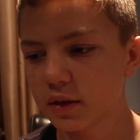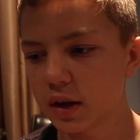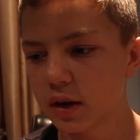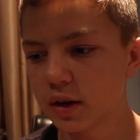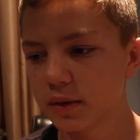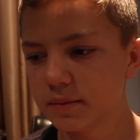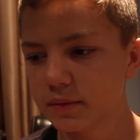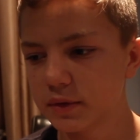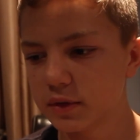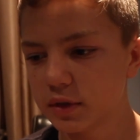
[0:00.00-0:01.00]
uh,
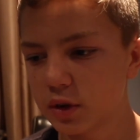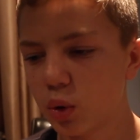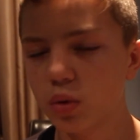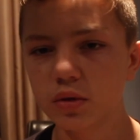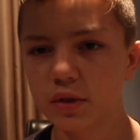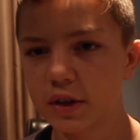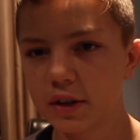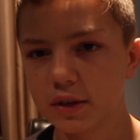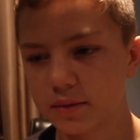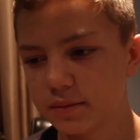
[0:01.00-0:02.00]
hold
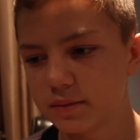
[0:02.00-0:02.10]
the